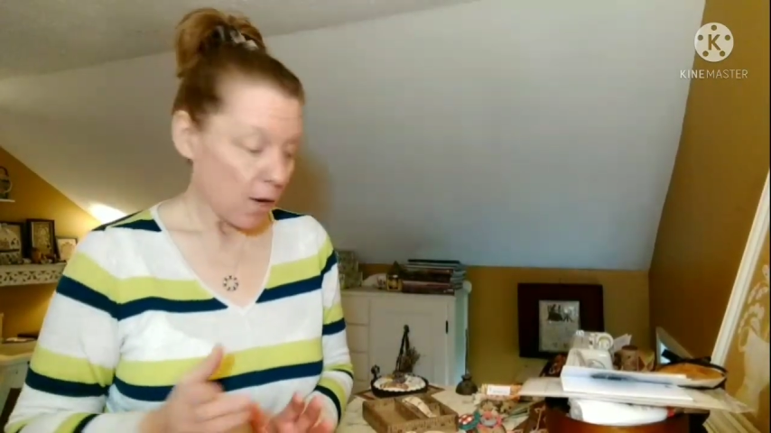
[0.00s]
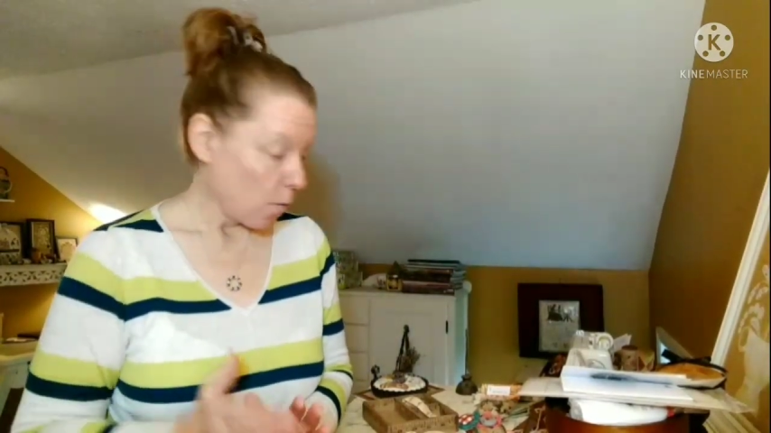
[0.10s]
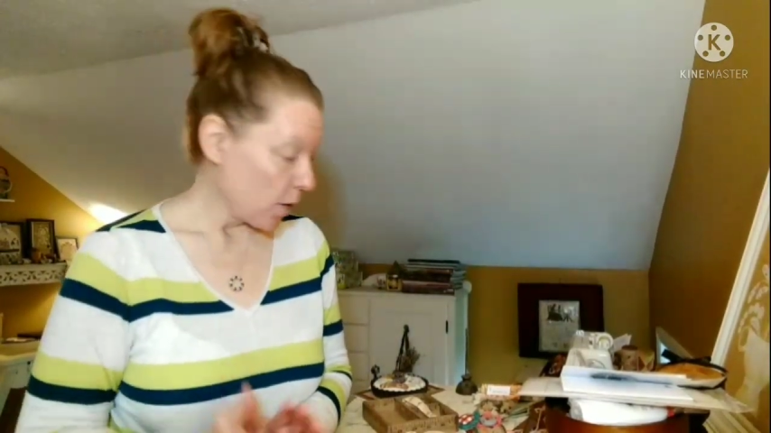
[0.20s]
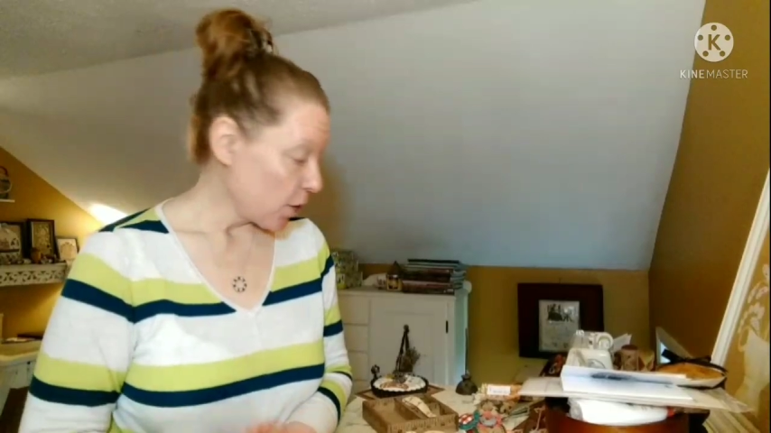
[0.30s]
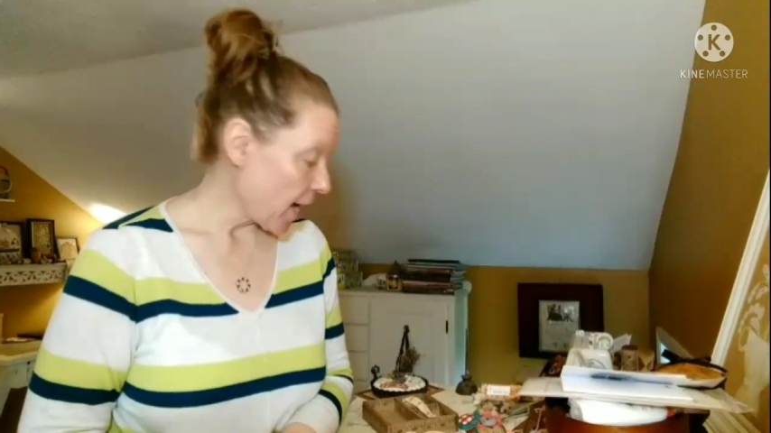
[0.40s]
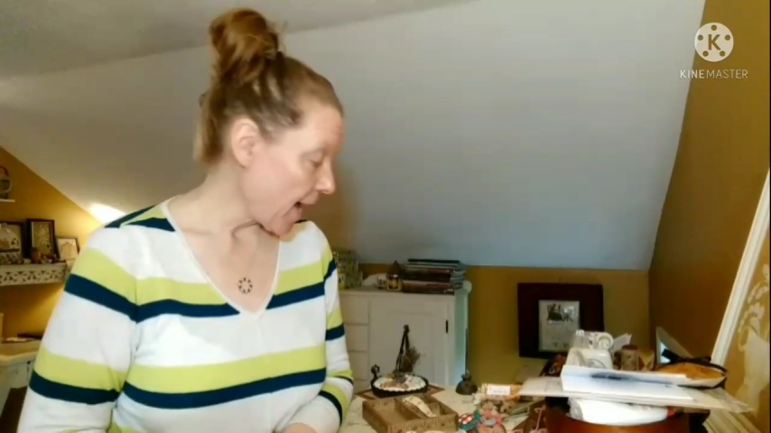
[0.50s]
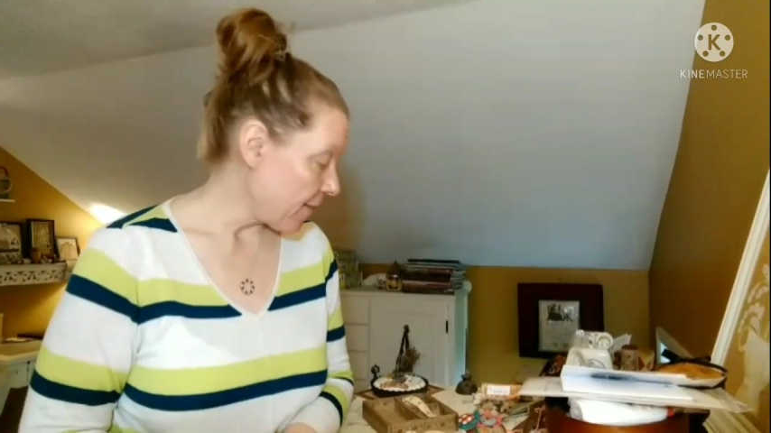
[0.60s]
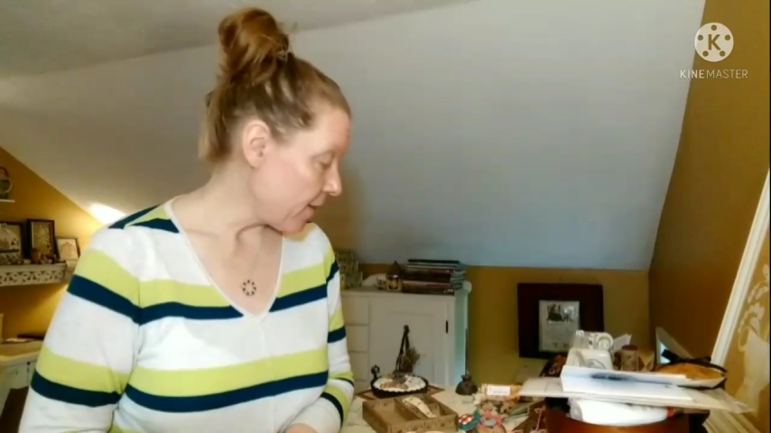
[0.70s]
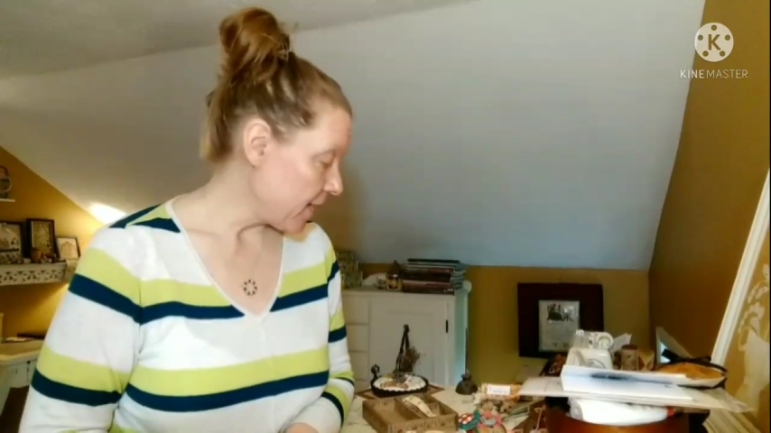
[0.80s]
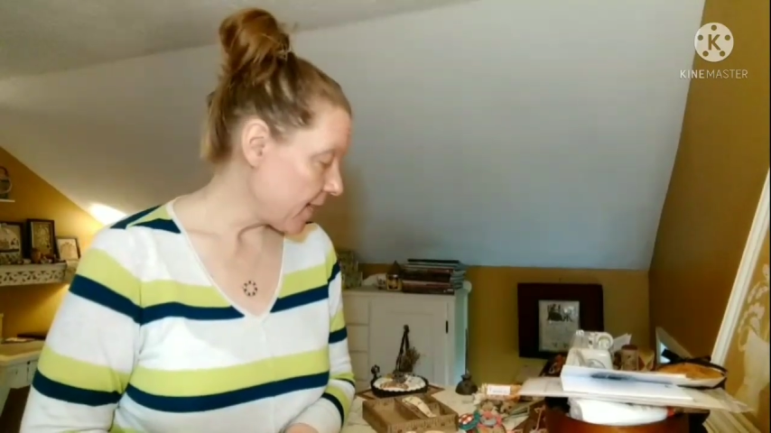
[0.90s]
which I
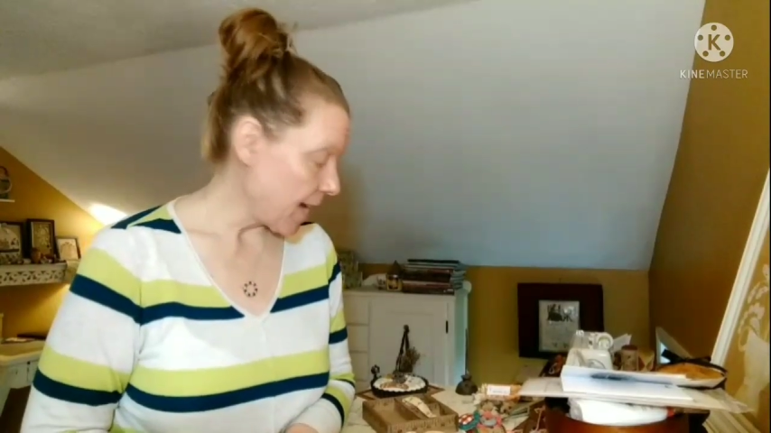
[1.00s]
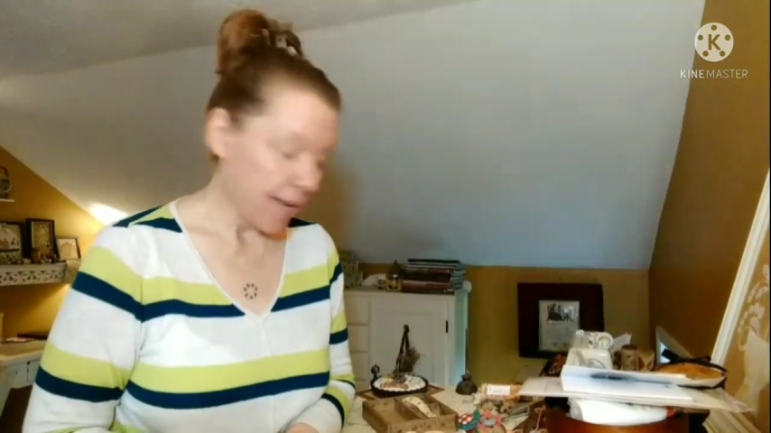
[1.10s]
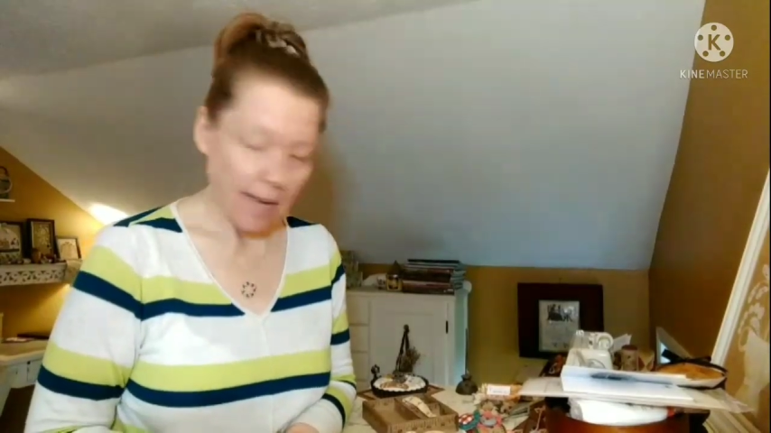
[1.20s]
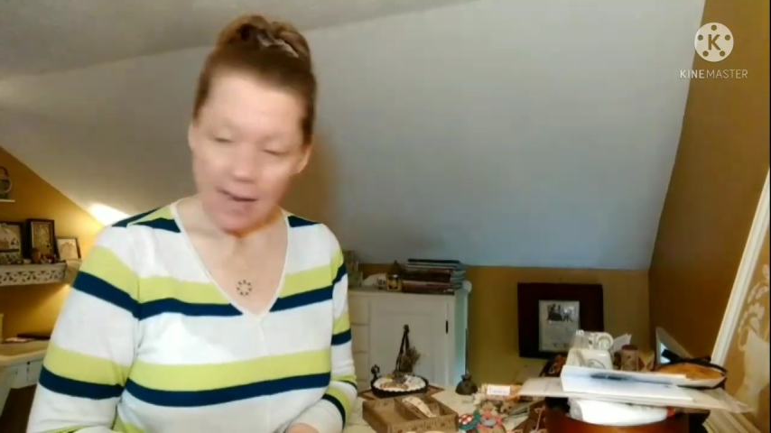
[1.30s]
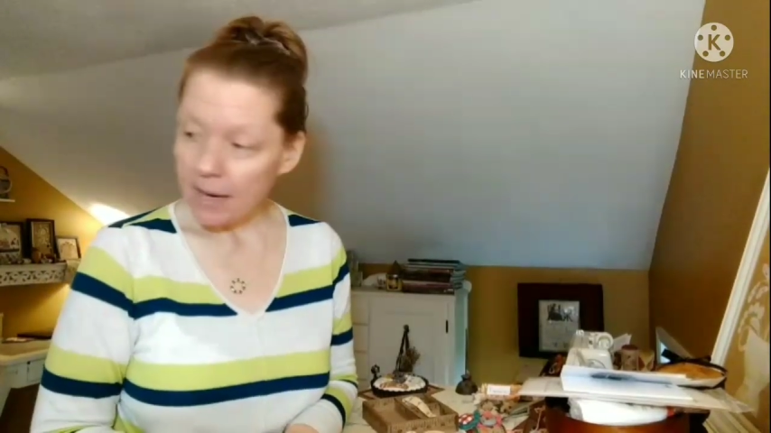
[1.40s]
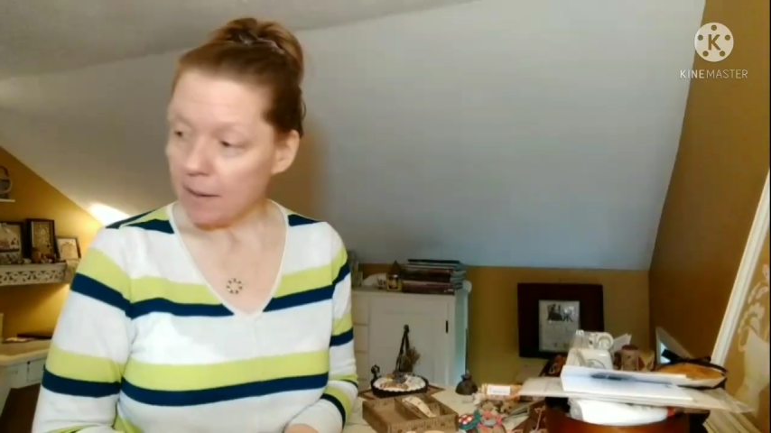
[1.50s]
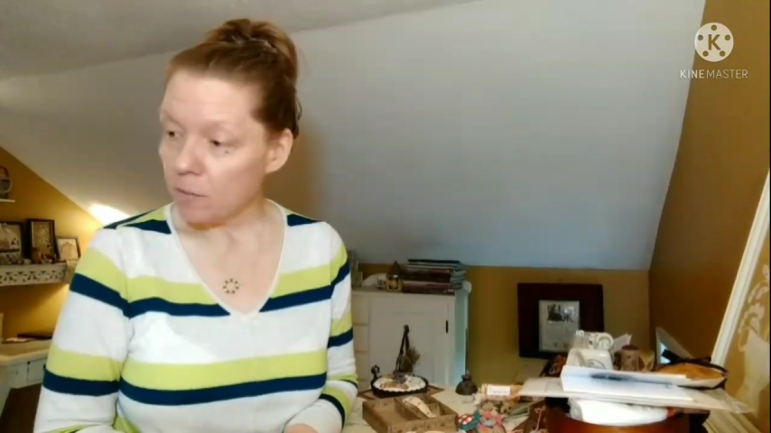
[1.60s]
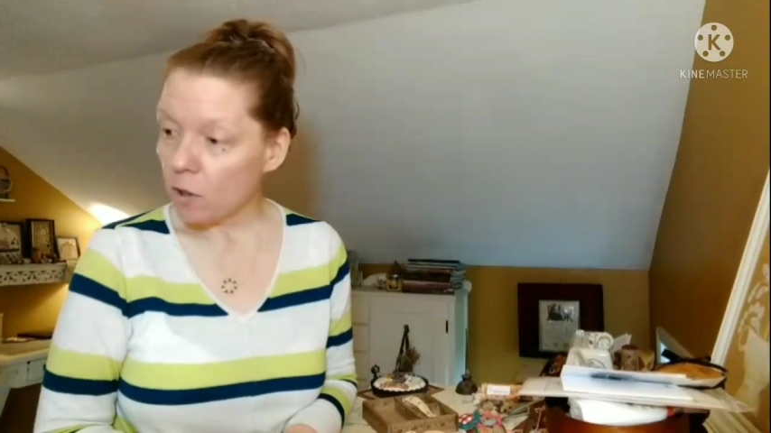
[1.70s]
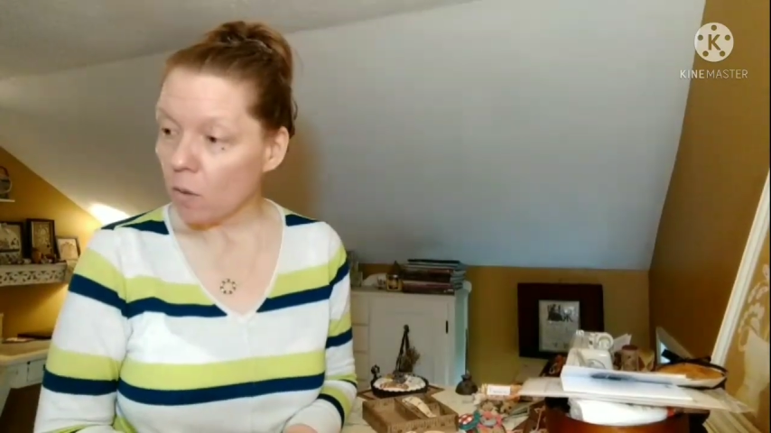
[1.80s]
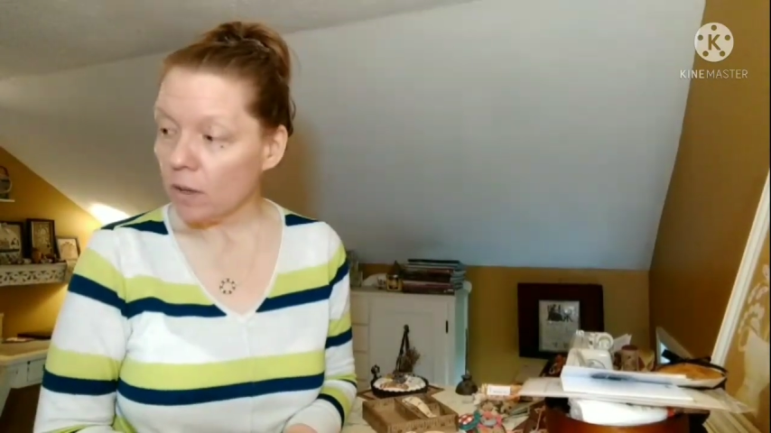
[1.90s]
have to say I am
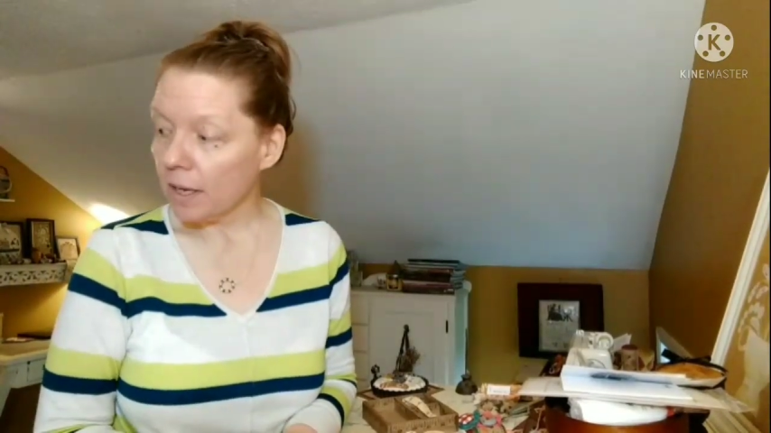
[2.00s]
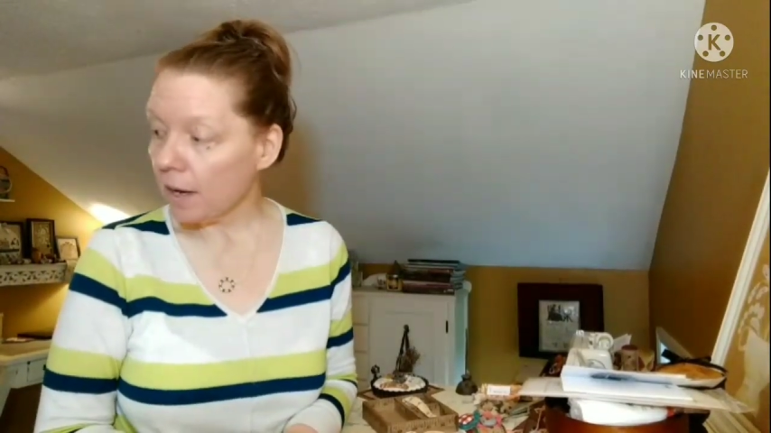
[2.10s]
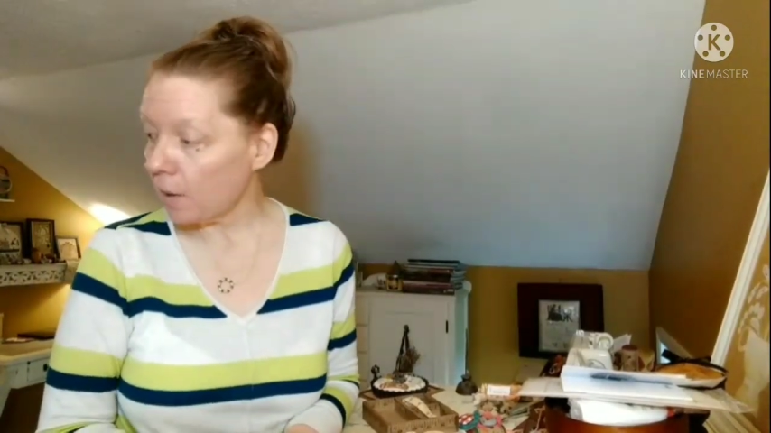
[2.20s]
totally